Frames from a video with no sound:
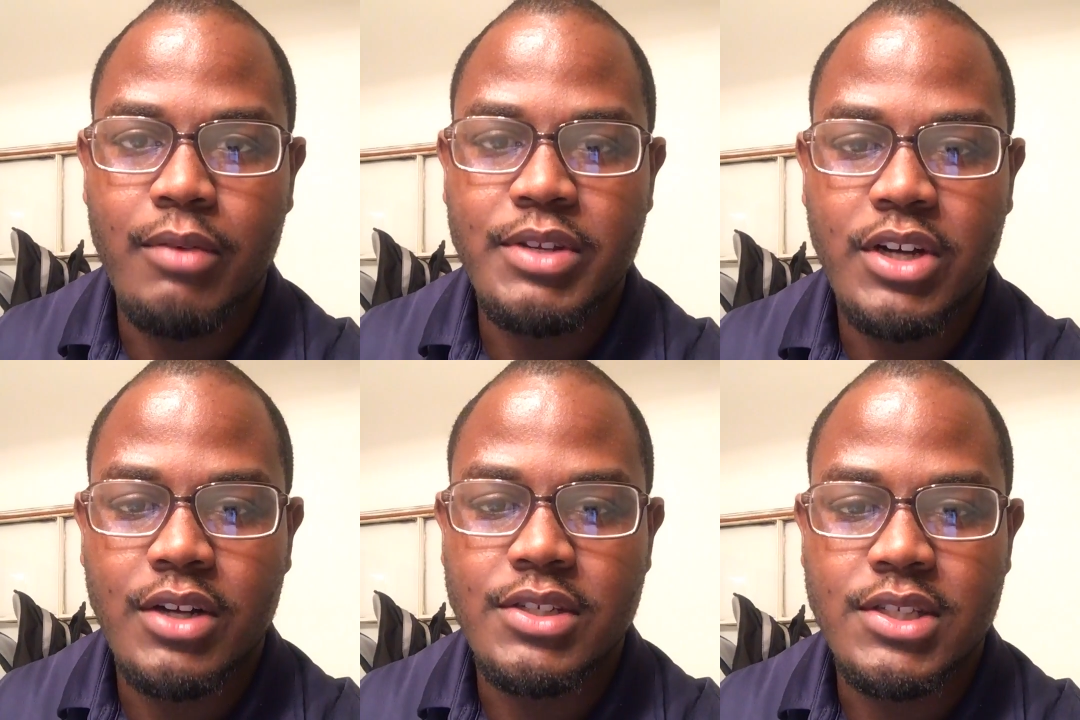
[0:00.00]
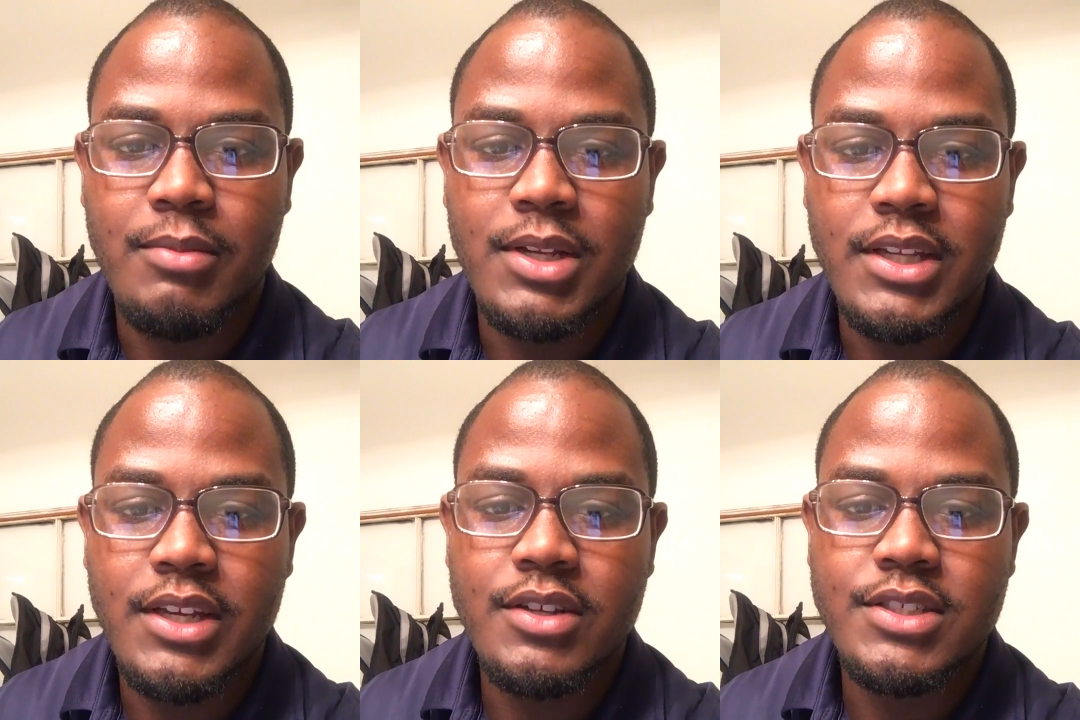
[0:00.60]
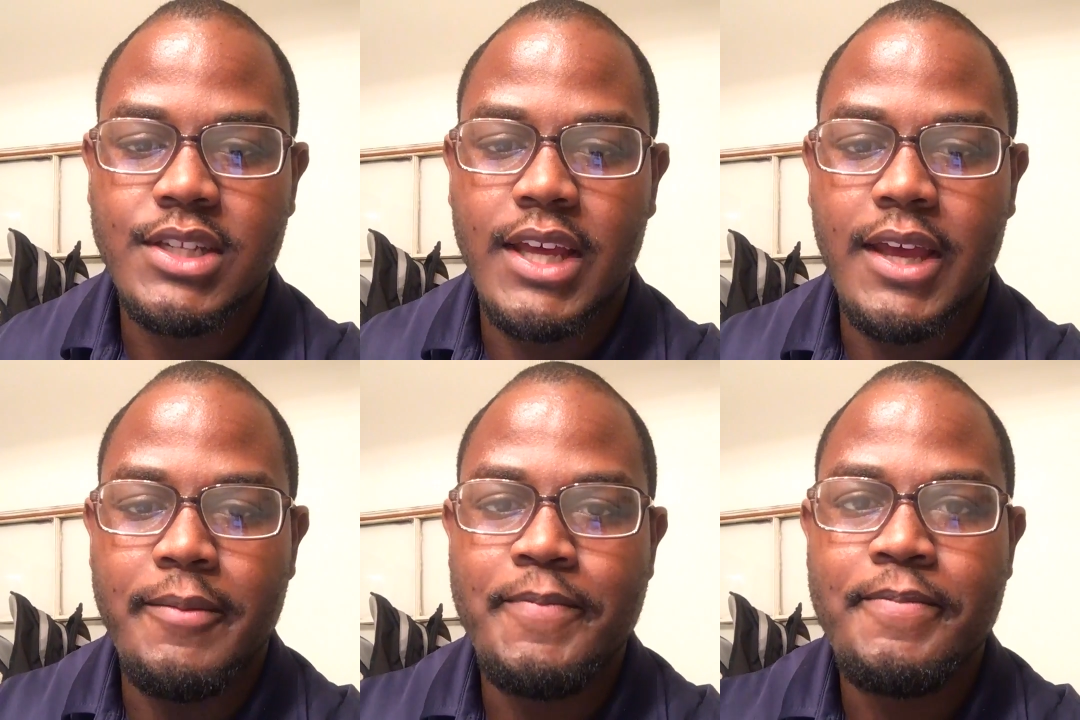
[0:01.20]
We talked to some of the leaders
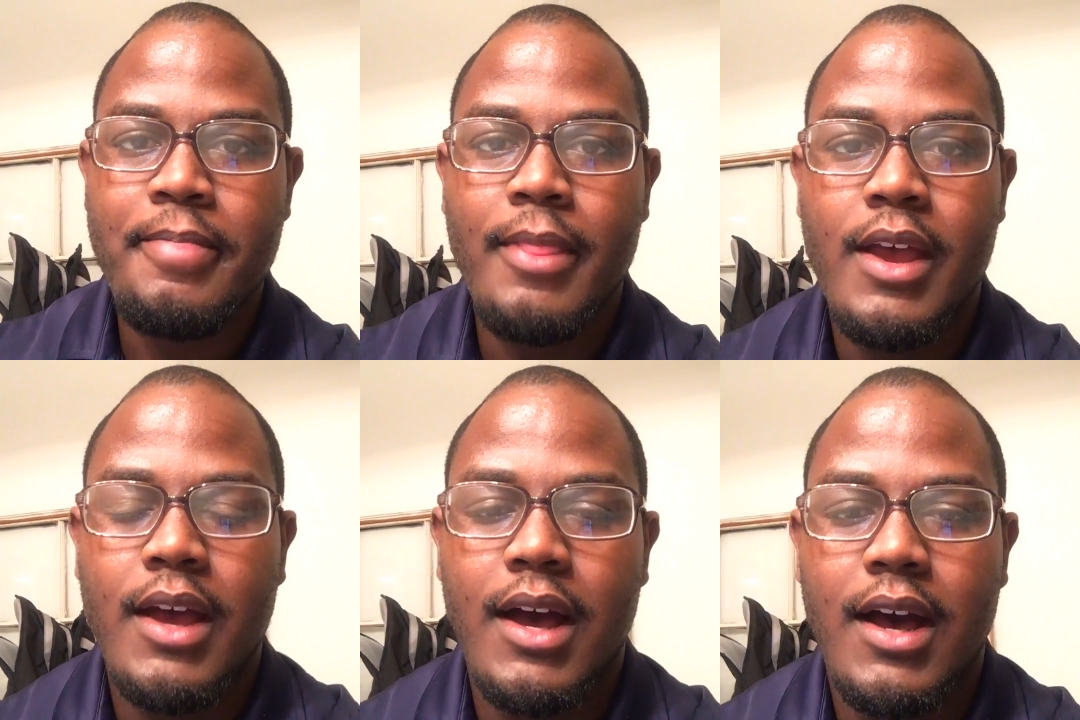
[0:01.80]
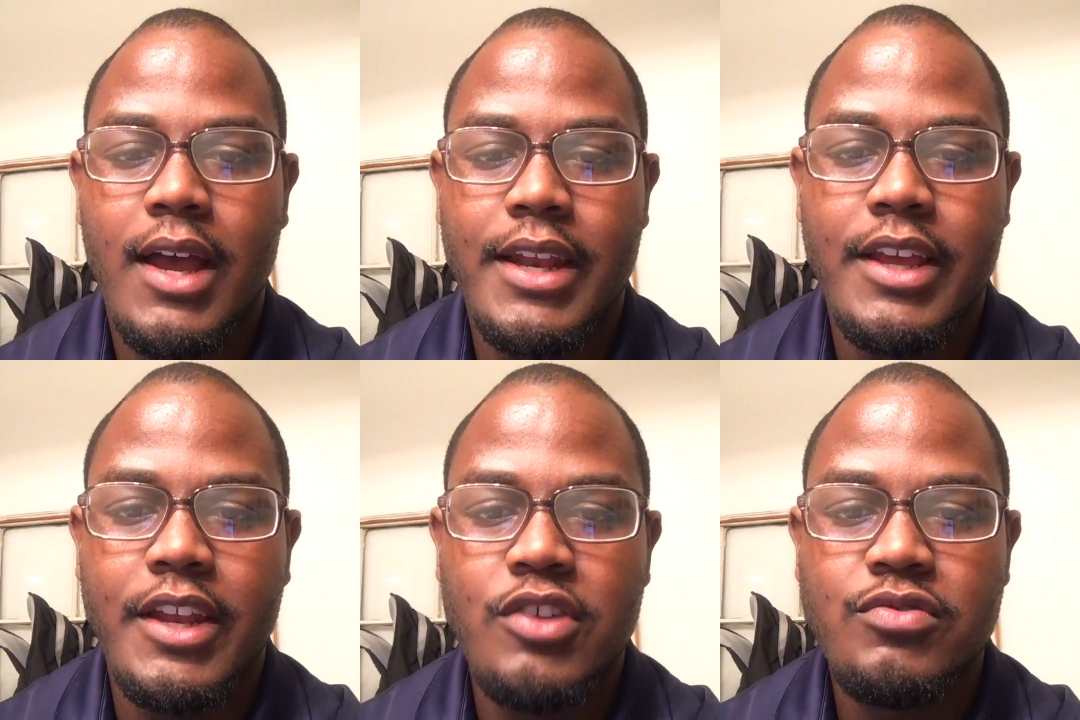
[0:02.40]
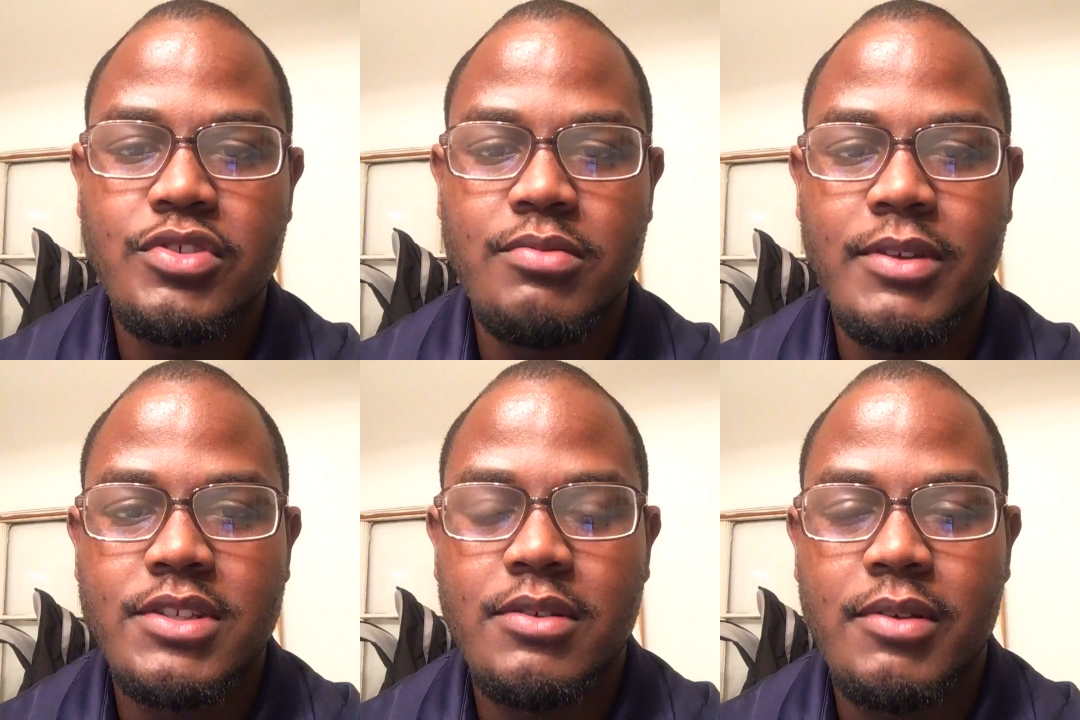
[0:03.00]
today, and those were
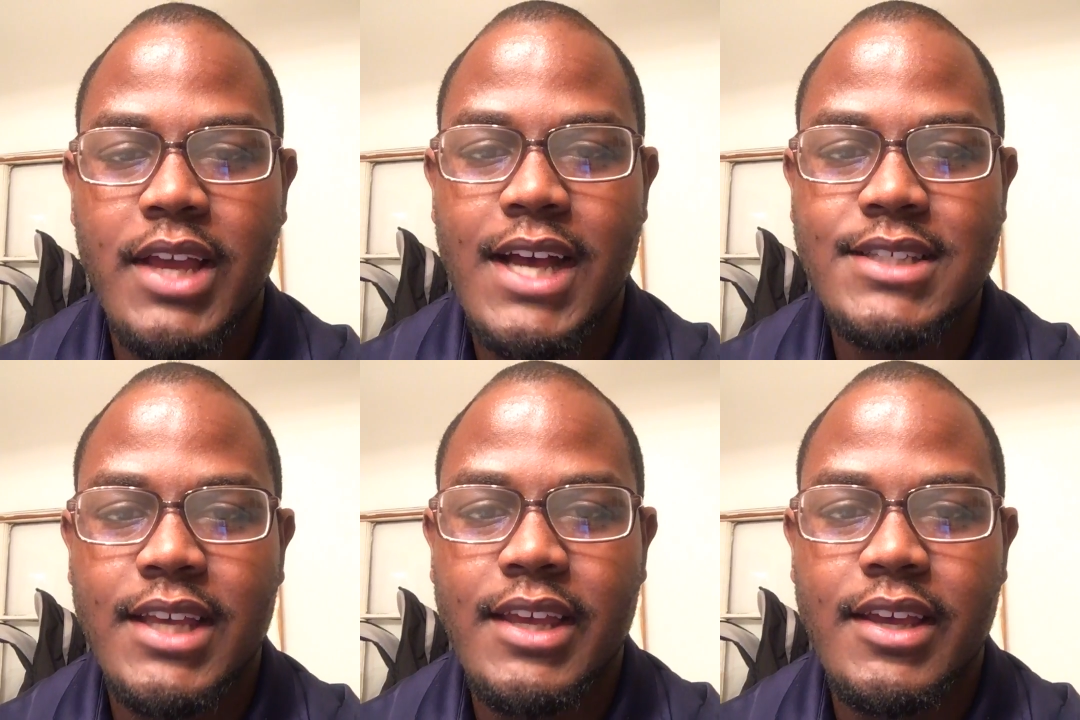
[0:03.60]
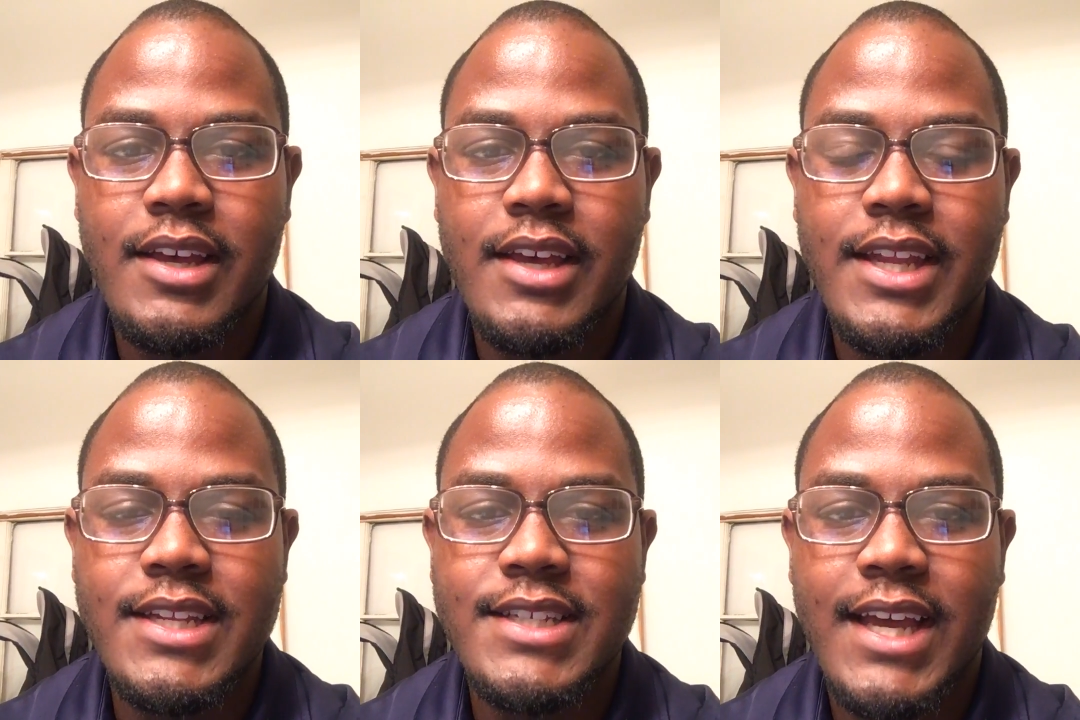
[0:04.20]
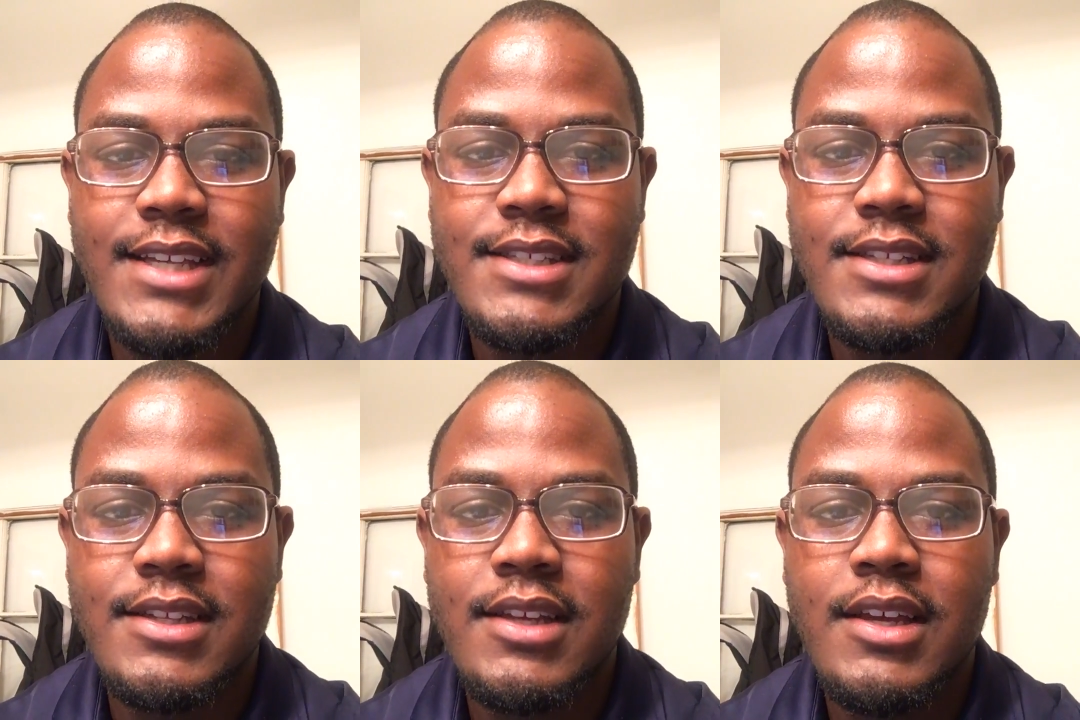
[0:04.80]
some guys like Eddie
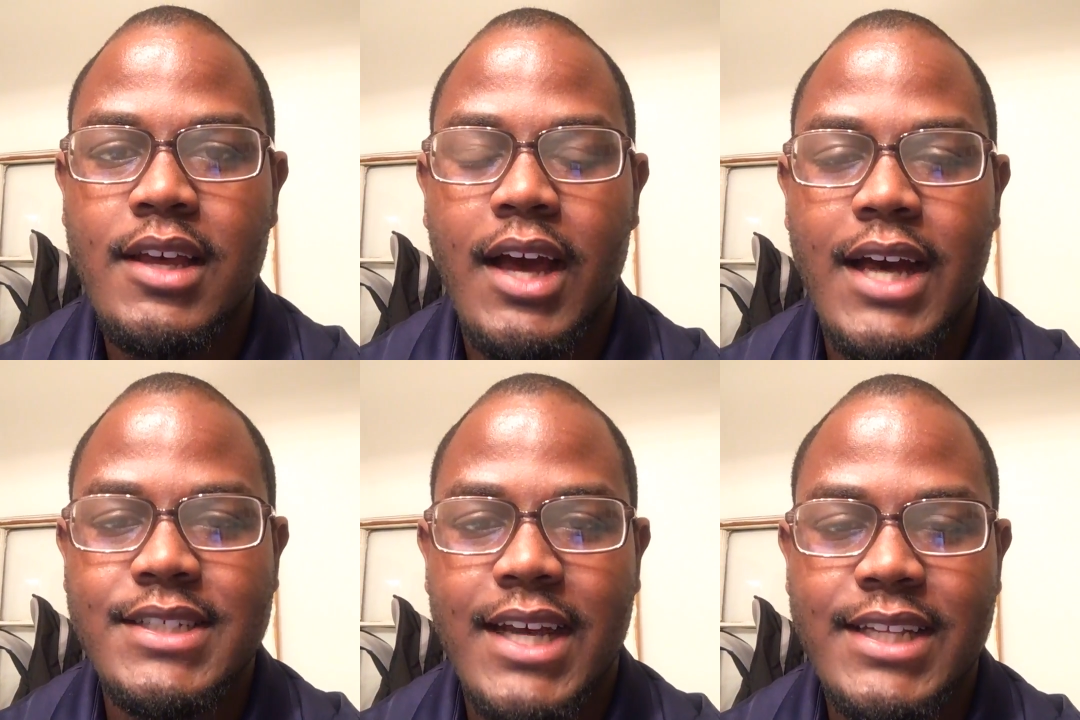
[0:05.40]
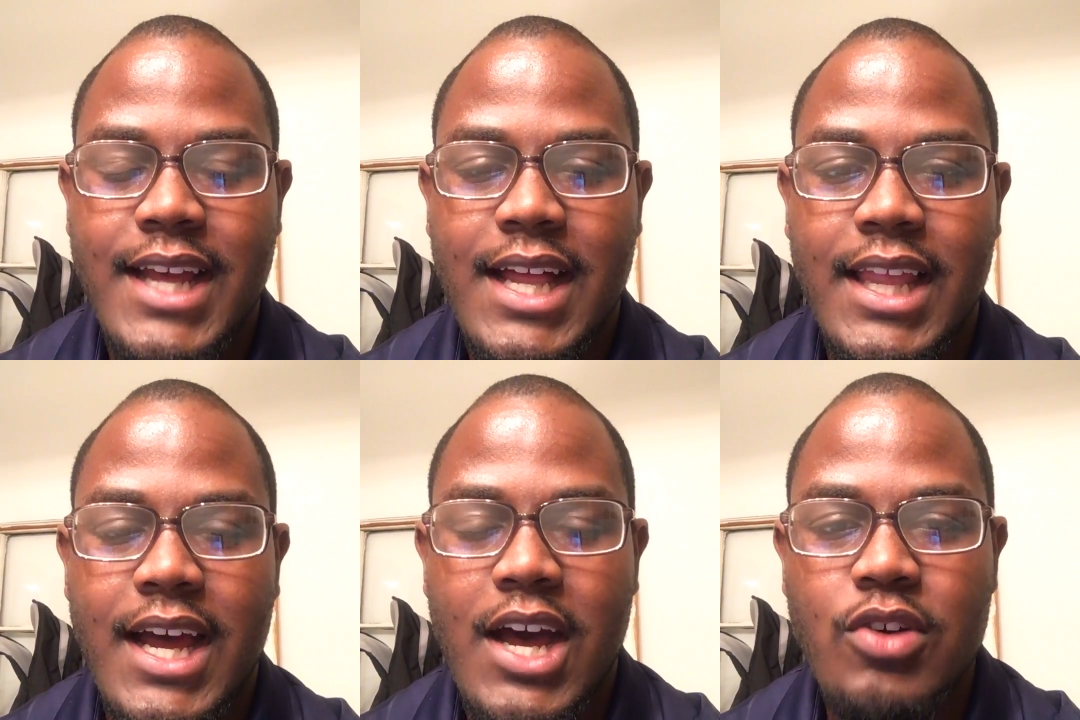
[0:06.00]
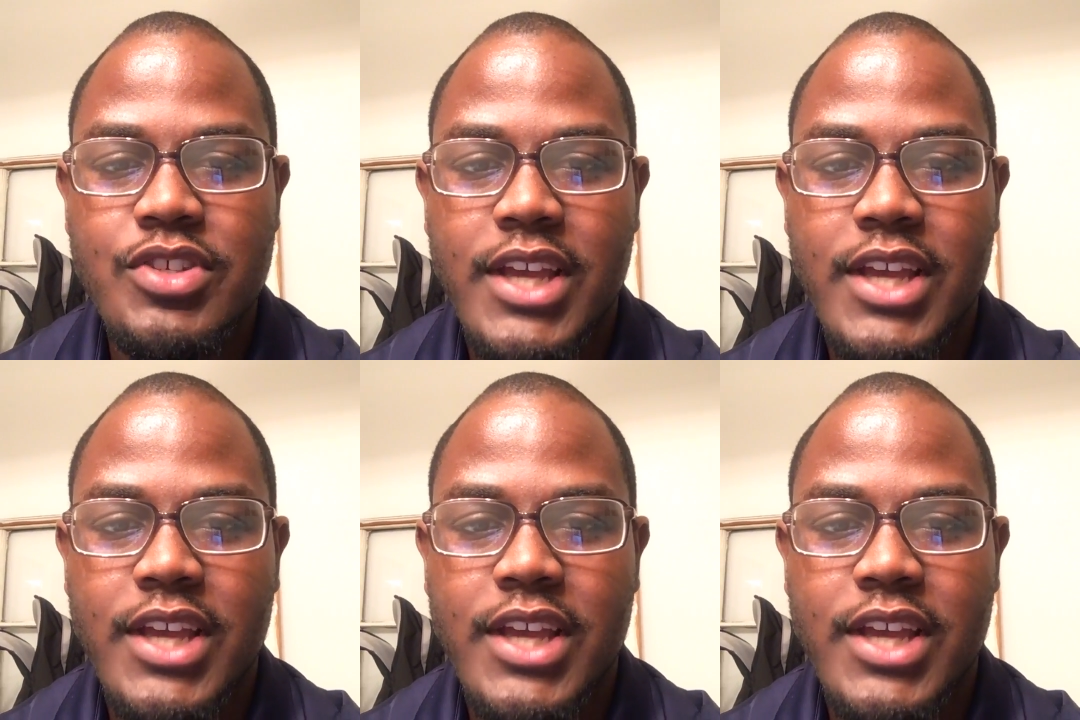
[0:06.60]
Jackson, Jonathan Allen, O.J.